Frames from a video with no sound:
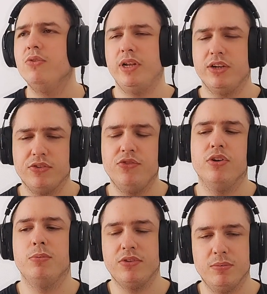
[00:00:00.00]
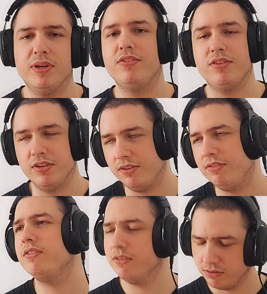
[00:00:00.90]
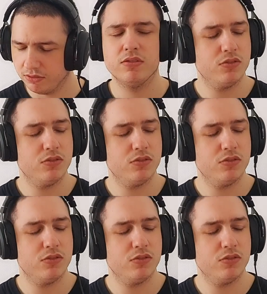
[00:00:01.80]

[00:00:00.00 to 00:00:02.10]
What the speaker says: We like the drums and the bass in this.